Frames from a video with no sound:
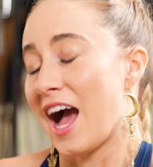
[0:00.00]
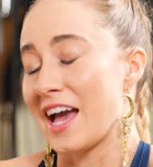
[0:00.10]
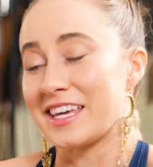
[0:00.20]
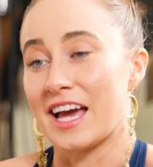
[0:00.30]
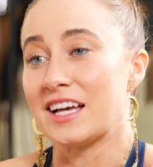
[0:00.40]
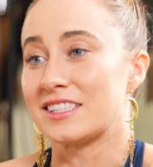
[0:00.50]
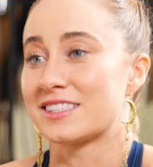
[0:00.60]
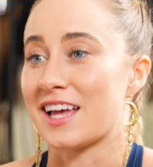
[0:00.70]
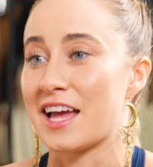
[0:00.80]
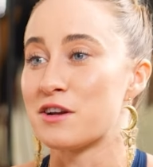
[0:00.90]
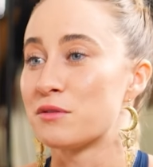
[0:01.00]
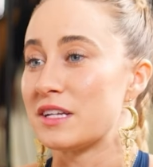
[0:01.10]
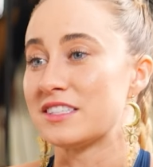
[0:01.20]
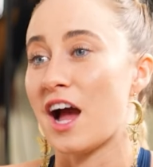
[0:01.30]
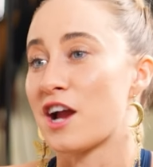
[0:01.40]
I guess. I don't
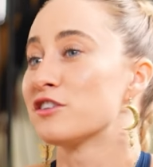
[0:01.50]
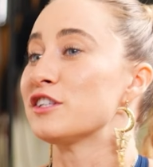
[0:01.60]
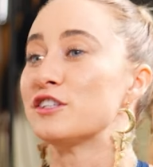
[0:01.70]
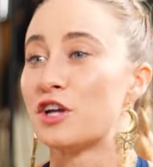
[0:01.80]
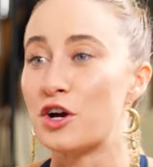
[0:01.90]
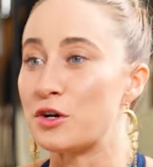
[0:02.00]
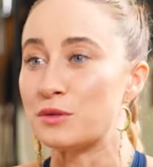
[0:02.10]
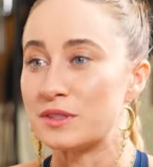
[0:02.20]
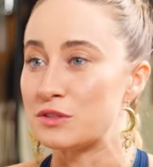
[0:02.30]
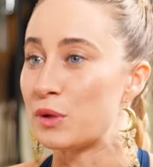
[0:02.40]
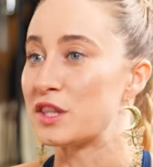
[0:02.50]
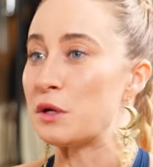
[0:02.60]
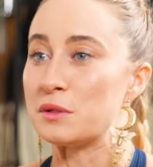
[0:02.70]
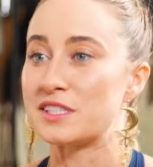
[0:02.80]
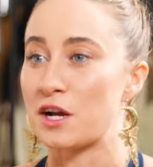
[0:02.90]
entirely know what
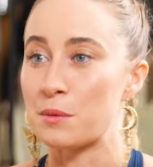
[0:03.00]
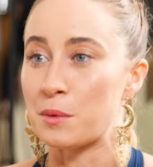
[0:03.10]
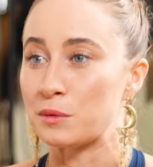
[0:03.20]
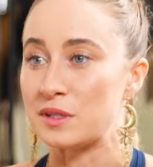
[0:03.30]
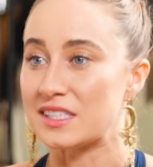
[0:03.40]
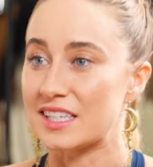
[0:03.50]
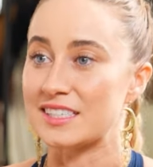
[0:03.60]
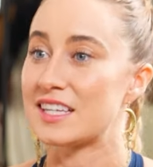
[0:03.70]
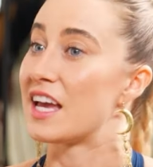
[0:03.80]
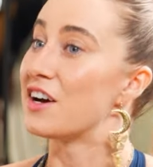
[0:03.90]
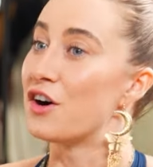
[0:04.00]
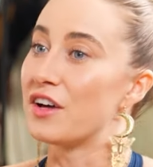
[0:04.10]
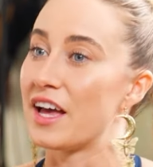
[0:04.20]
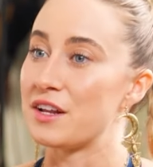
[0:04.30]
those ceremonies entail